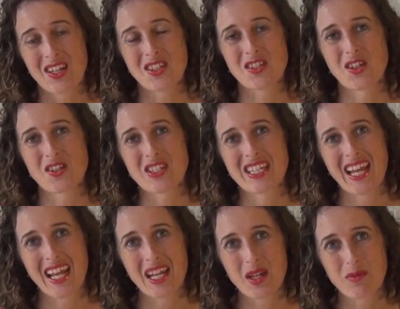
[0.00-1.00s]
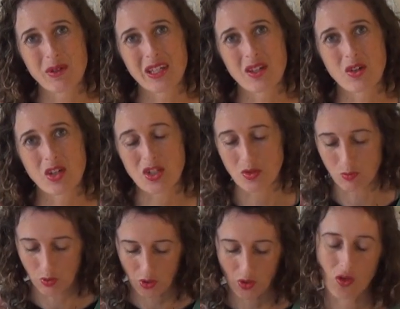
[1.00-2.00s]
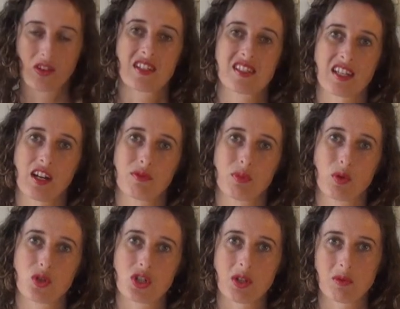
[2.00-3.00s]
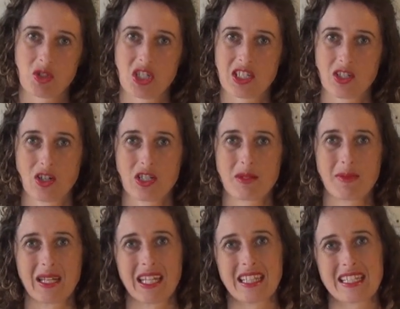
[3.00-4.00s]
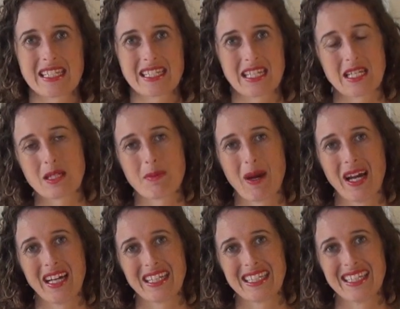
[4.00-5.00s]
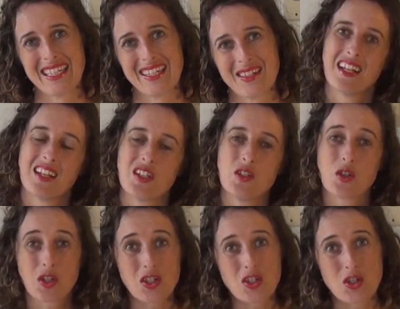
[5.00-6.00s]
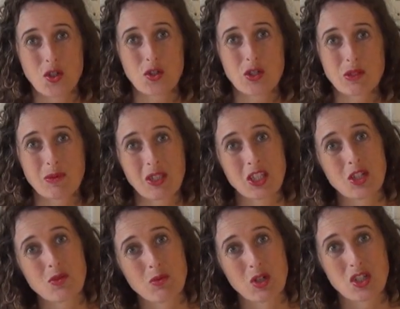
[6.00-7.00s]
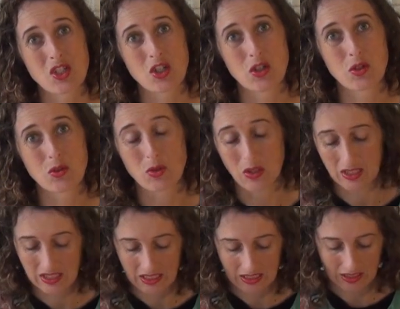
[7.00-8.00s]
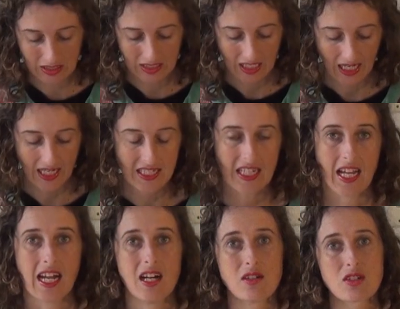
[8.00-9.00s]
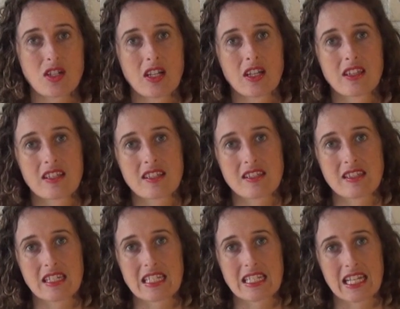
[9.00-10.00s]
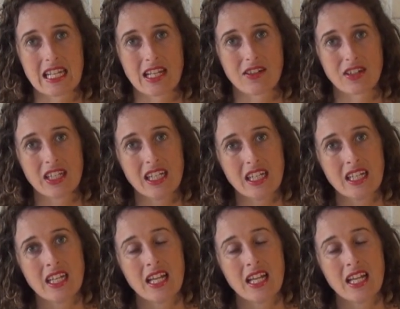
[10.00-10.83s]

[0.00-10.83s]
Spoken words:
So today we are going to work on the self-portrait, which is going to be in the centre part here. You can choose whether you want to cut out the centre area